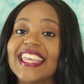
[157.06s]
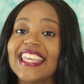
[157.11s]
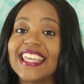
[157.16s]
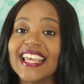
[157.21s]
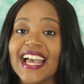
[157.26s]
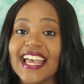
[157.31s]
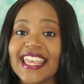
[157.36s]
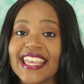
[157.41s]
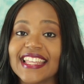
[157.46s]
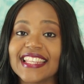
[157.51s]

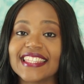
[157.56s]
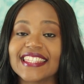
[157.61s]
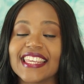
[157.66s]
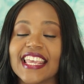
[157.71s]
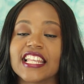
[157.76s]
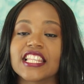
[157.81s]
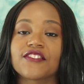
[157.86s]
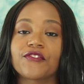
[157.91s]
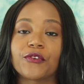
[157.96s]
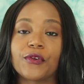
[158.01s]
EIN
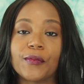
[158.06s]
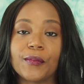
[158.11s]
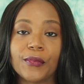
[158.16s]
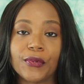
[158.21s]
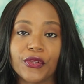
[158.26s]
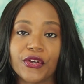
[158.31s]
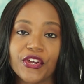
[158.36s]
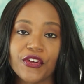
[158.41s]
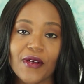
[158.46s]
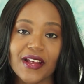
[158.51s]
stands for
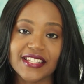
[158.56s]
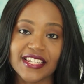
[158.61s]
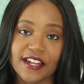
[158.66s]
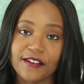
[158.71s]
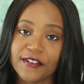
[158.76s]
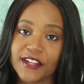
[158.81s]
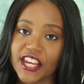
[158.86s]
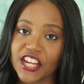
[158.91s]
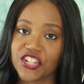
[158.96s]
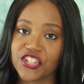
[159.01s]
Employer
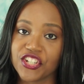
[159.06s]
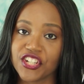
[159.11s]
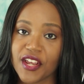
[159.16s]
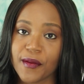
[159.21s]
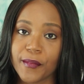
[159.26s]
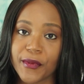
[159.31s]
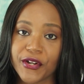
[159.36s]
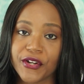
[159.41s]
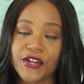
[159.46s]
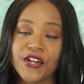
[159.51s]
Identification
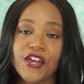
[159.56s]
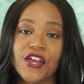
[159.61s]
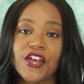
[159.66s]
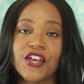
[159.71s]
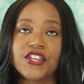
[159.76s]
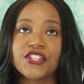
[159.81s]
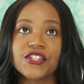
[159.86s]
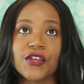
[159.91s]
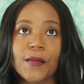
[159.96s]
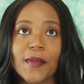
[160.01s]
Number.
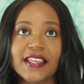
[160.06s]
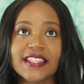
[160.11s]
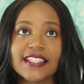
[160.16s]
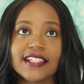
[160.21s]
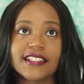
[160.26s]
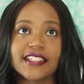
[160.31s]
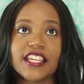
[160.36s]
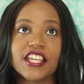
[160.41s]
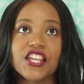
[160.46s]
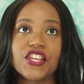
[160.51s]
So
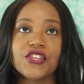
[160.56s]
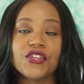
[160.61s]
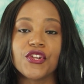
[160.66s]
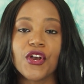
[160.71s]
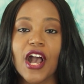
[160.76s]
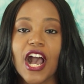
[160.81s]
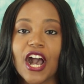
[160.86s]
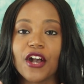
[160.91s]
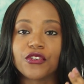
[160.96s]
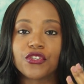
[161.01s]
basically, you
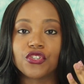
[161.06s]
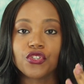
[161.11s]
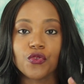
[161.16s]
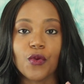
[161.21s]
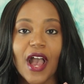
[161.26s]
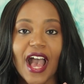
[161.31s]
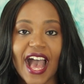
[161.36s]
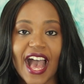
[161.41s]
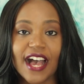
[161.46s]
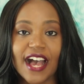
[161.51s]
know how
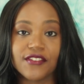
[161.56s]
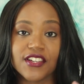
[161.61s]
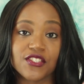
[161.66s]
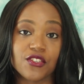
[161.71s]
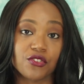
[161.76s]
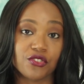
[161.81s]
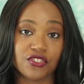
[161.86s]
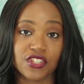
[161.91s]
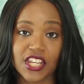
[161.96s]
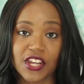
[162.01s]
you have a
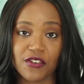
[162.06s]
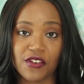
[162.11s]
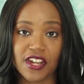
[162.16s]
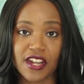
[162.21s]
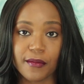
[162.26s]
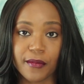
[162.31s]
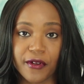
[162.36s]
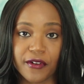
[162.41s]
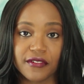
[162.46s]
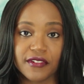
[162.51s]
social
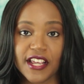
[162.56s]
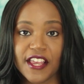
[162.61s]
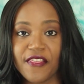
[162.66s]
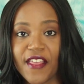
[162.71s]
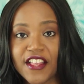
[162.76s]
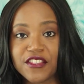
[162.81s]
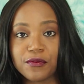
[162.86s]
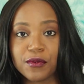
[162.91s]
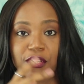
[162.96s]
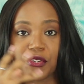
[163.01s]
security number,
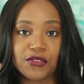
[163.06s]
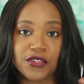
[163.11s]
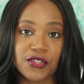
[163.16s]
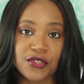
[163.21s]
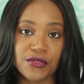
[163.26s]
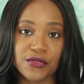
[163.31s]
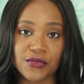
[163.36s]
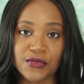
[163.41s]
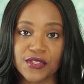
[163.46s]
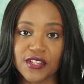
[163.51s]
and that's what you
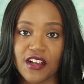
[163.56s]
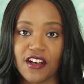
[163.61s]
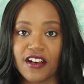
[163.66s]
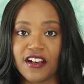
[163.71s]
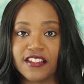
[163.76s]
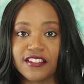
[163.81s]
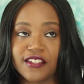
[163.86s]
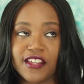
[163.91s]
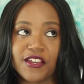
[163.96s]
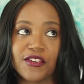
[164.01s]
use
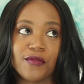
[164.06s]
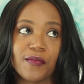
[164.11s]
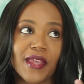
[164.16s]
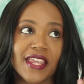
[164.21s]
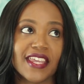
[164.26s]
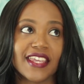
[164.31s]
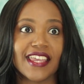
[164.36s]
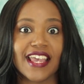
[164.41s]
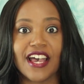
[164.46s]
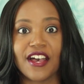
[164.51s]
on like your
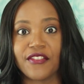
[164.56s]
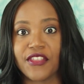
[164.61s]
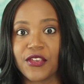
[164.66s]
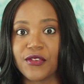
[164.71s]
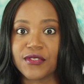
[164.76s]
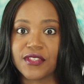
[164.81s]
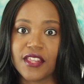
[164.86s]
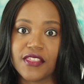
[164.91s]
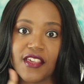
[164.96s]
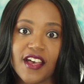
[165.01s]
bank account, they
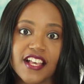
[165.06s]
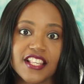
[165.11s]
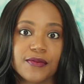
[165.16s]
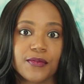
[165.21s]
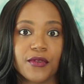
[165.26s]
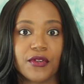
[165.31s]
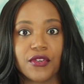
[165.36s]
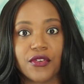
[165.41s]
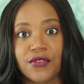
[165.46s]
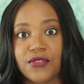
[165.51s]
use it at the
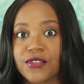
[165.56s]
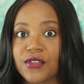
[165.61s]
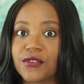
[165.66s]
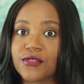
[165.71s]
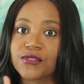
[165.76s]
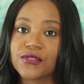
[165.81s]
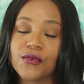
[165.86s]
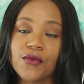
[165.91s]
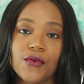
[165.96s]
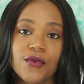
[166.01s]
hospital, you use it
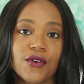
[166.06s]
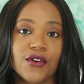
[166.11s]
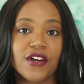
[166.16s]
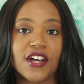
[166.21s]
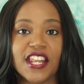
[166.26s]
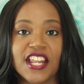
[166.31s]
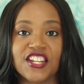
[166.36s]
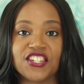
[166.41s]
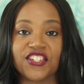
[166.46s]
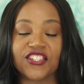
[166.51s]
at
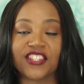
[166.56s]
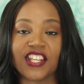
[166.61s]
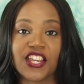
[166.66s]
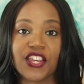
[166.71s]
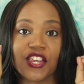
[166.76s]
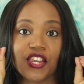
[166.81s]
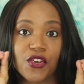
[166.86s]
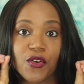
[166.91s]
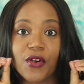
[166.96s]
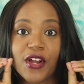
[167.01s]
school, and it's just
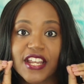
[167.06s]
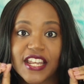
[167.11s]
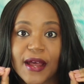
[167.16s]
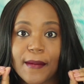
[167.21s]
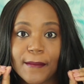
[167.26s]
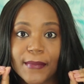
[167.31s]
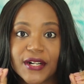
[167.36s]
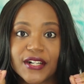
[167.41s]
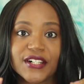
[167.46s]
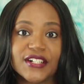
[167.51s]
like your
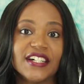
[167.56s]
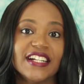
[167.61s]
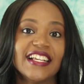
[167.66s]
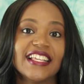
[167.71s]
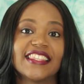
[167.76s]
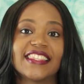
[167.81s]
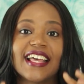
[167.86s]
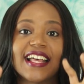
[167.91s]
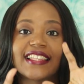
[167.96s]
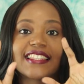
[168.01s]
number,
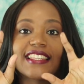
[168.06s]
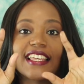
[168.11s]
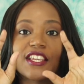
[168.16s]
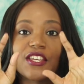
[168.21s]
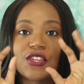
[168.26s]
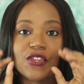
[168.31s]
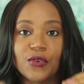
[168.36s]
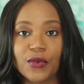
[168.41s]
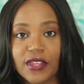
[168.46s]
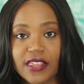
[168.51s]
that's
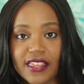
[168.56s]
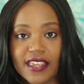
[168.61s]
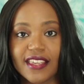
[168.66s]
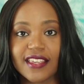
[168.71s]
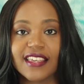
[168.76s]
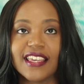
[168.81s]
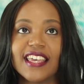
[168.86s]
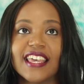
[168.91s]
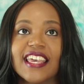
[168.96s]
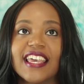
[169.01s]
like your
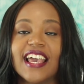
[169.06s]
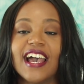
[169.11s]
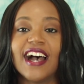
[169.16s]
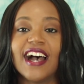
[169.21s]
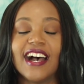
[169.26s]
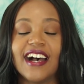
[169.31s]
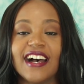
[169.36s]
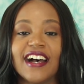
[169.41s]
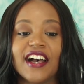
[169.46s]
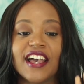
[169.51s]
thing.
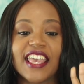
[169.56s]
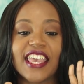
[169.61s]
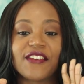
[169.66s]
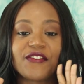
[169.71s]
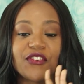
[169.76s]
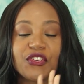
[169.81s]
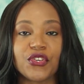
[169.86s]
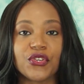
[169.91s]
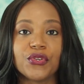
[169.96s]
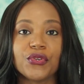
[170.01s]

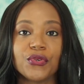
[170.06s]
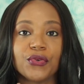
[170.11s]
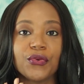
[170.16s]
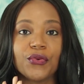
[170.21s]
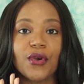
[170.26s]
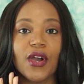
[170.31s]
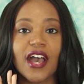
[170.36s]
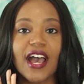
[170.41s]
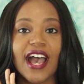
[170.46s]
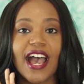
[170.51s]
If
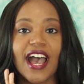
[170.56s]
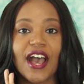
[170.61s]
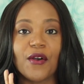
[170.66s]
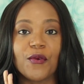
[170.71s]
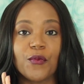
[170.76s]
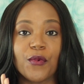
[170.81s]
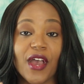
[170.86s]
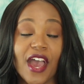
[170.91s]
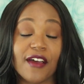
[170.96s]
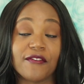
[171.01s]
you
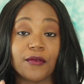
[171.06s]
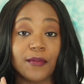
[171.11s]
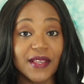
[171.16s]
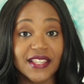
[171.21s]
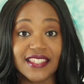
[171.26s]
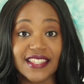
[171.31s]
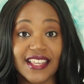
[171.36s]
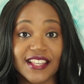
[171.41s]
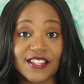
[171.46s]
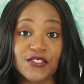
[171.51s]
have a
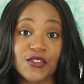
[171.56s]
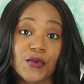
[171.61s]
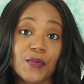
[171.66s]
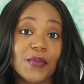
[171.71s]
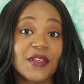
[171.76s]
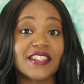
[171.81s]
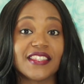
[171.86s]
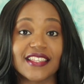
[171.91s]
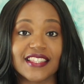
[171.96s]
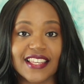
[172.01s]
business, your
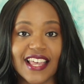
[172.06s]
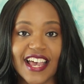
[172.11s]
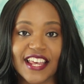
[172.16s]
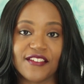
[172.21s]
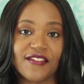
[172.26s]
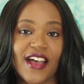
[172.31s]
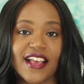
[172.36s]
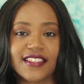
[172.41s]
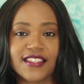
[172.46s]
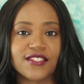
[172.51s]
business
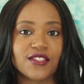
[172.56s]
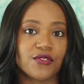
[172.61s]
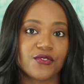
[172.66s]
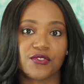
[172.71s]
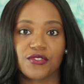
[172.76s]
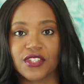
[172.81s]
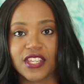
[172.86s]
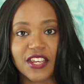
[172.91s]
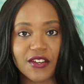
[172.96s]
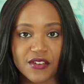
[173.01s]
kind of has a
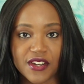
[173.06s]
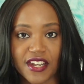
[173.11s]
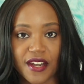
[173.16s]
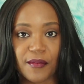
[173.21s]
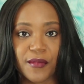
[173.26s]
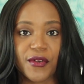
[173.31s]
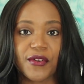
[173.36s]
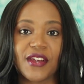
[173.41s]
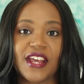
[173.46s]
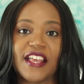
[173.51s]
social security
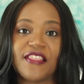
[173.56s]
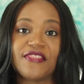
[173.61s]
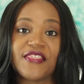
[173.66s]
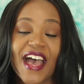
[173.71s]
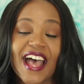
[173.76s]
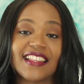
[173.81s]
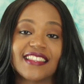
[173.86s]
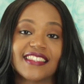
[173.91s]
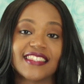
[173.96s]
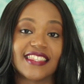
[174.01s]
number, and
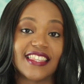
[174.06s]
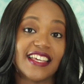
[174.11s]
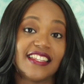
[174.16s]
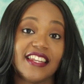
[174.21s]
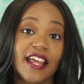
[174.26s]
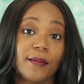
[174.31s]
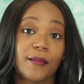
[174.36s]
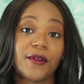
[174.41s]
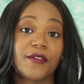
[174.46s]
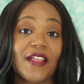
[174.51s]
that's
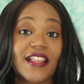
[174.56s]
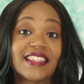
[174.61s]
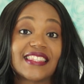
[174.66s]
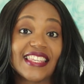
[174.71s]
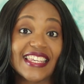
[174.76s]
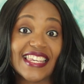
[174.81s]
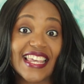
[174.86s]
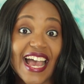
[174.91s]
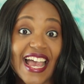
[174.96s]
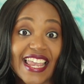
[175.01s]
the number, that's
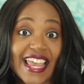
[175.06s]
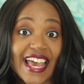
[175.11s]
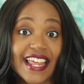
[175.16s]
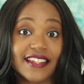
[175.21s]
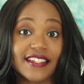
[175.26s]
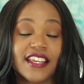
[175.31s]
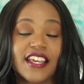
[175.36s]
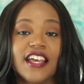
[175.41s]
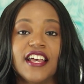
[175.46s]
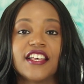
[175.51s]
the
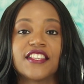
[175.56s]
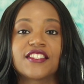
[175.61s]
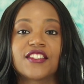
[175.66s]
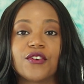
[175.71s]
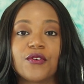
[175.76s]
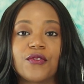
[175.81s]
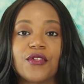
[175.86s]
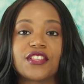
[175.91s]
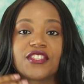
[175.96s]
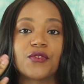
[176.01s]
EIN.
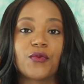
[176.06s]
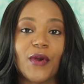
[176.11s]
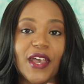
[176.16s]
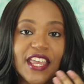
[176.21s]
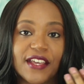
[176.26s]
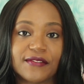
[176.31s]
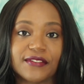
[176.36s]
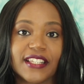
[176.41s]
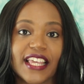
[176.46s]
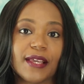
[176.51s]
So it's a
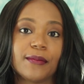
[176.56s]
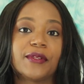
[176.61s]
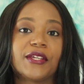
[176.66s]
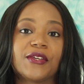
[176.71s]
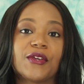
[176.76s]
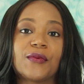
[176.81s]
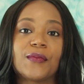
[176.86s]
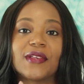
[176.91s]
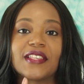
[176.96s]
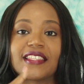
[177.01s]
way of
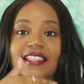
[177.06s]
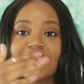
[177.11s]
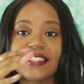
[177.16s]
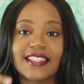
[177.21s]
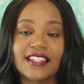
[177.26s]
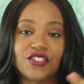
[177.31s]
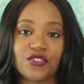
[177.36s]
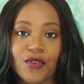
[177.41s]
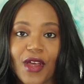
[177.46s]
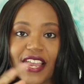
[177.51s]
labeling your
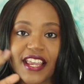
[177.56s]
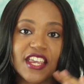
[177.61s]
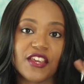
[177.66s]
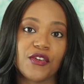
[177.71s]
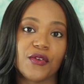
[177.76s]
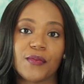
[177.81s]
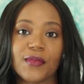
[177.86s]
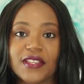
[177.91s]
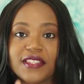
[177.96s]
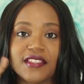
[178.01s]
business and
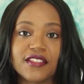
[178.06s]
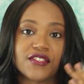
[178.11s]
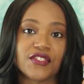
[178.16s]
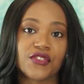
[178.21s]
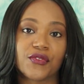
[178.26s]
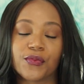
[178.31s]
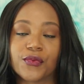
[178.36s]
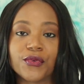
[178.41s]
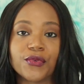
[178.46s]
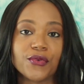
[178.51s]
tracking your
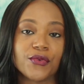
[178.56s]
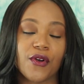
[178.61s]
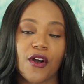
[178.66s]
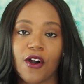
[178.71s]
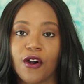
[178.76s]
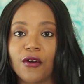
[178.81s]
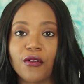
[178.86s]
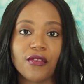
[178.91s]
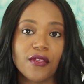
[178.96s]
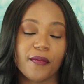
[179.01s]
business through
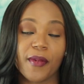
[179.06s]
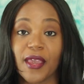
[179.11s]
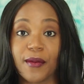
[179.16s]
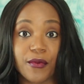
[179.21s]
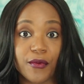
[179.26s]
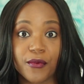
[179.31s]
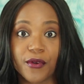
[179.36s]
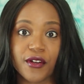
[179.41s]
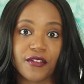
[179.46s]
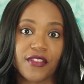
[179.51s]
all the
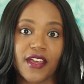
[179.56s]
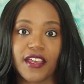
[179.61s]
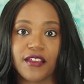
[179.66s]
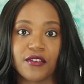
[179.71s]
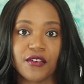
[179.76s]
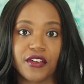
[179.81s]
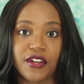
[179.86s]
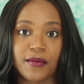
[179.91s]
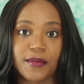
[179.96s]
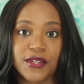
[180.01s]
paperwork that
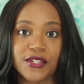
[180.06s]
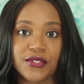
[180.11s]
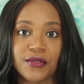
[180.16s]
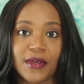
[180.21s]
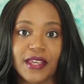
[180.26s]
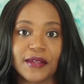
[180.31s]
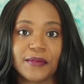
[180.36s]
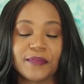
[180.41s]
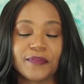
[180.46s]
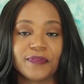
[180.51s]
you're gonna be
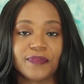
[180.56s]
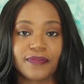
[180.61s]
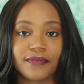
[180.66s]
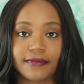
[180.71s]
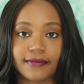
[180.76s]
doing.